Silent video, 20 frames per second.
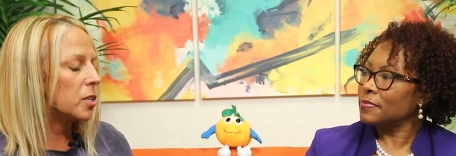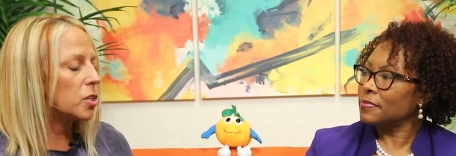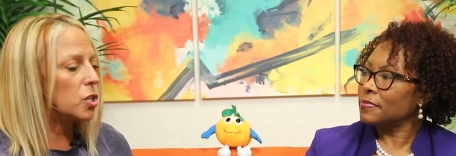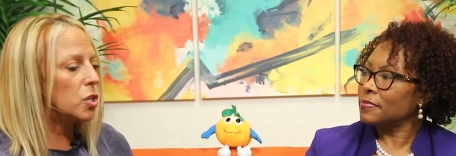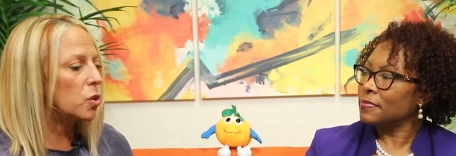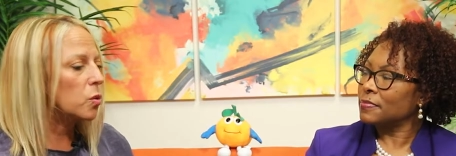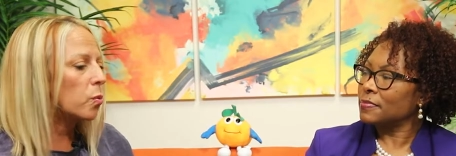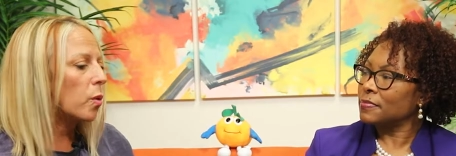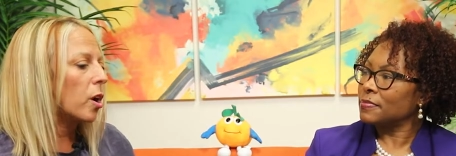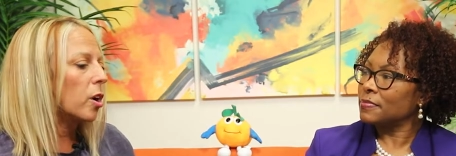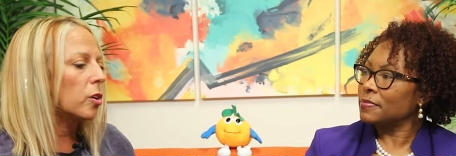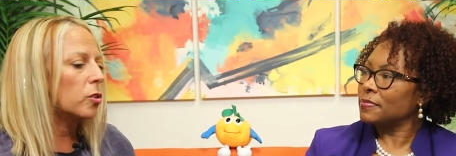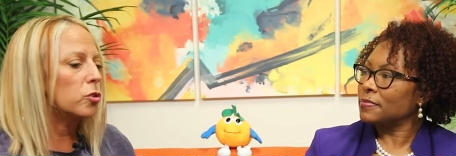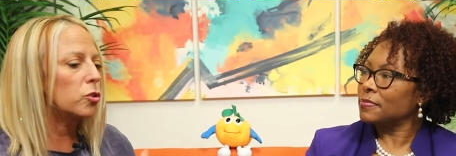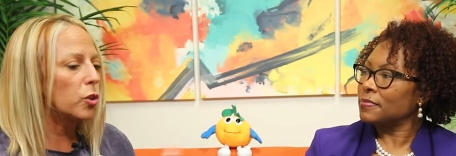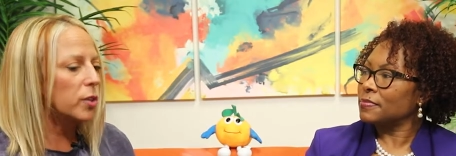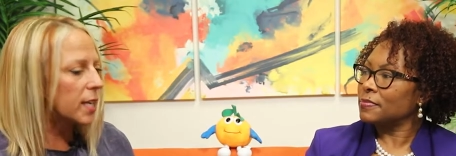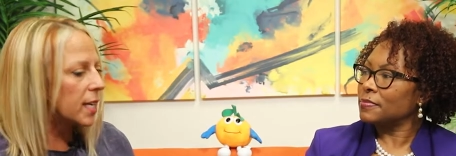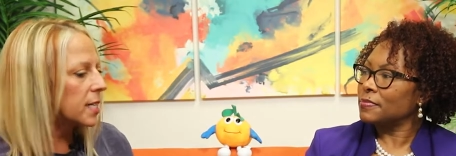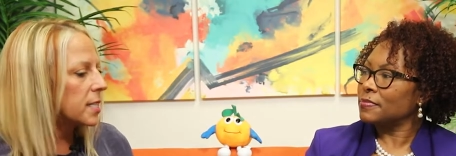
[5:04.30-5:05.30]
Speaker 1: you are
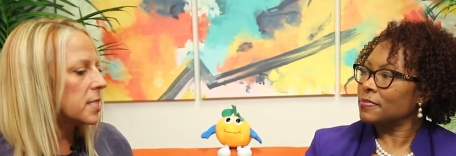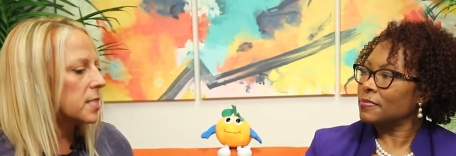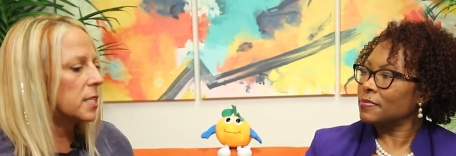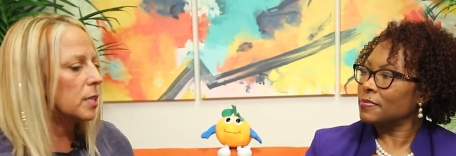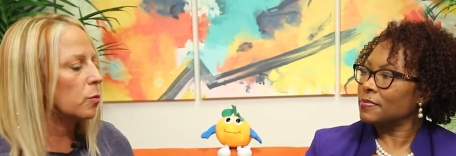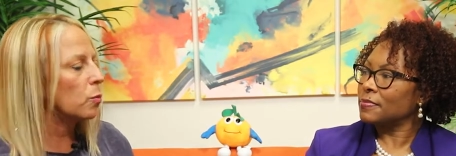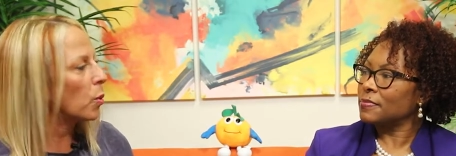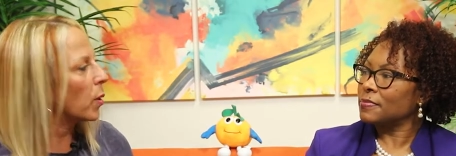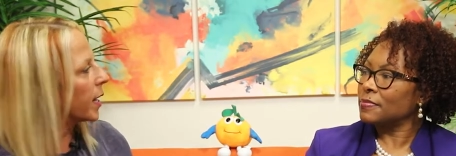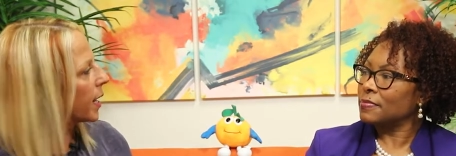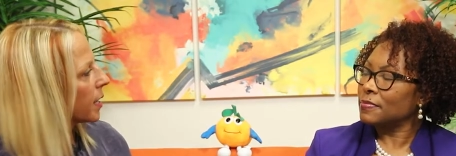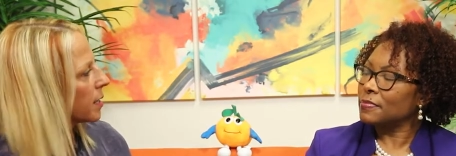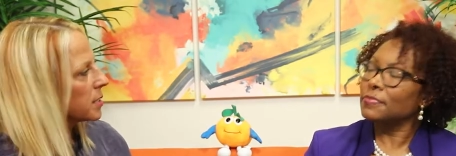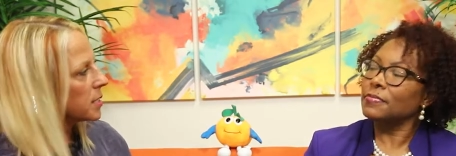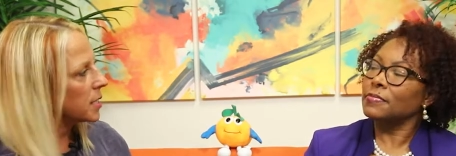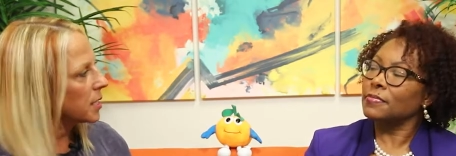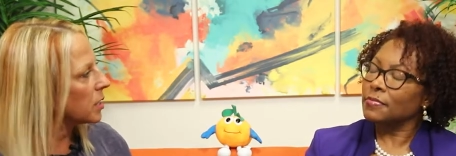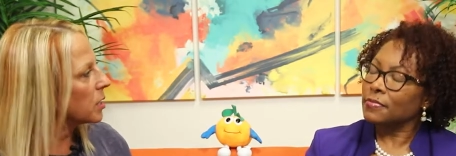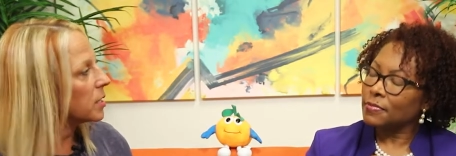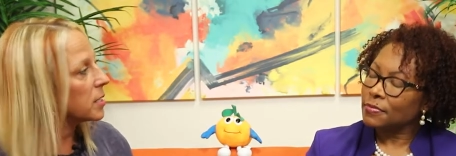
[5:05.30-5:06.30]
looking to see what else
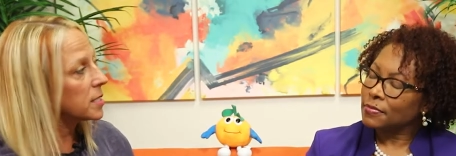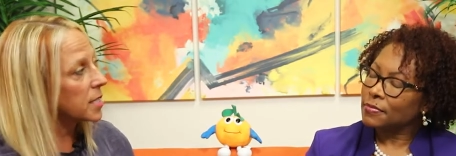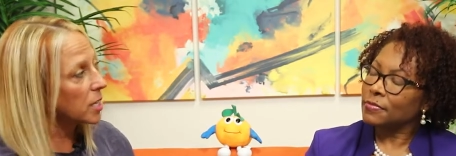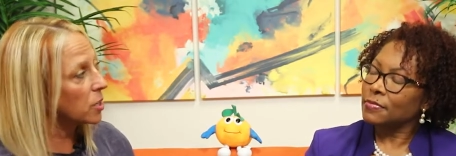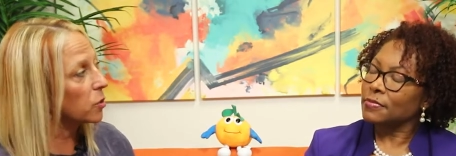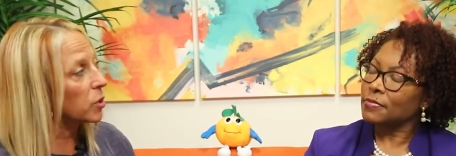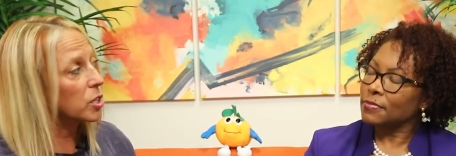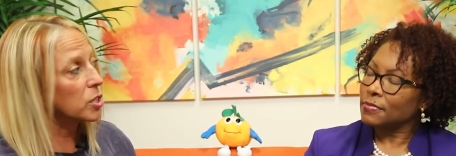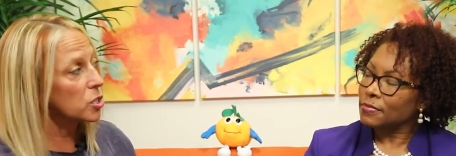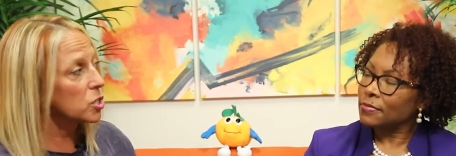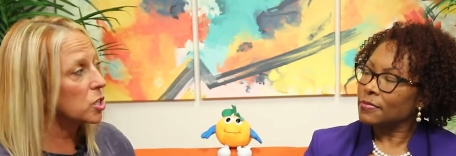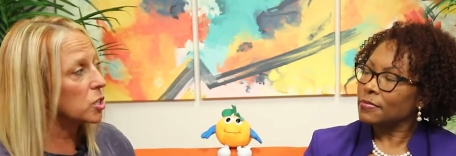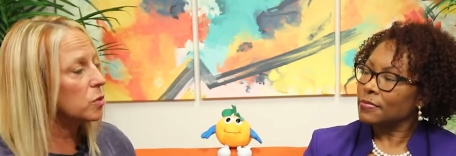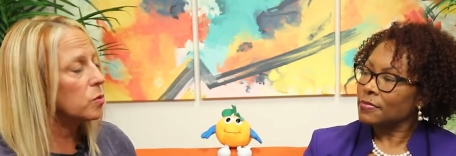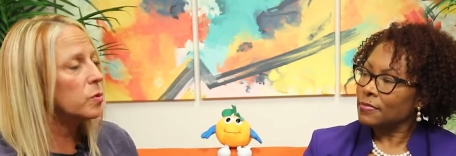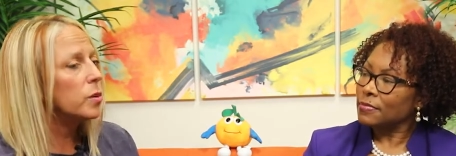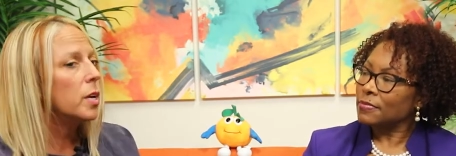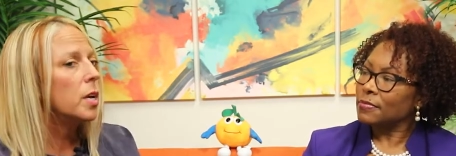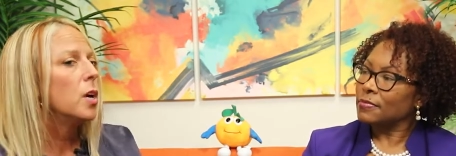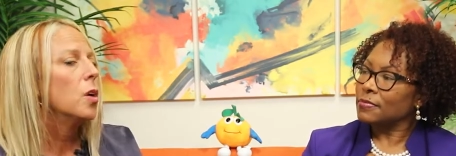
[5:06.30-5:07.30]
it is that you can do,
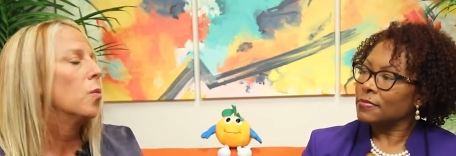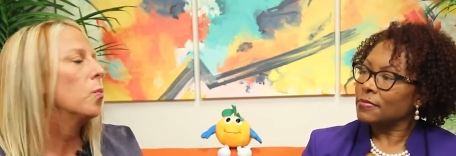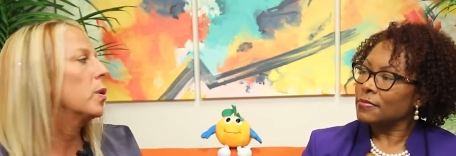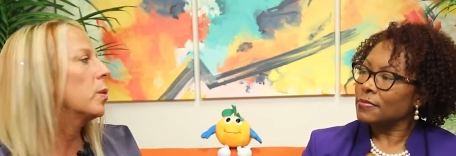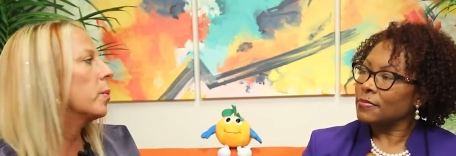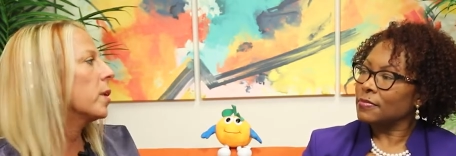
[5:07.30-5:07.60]
we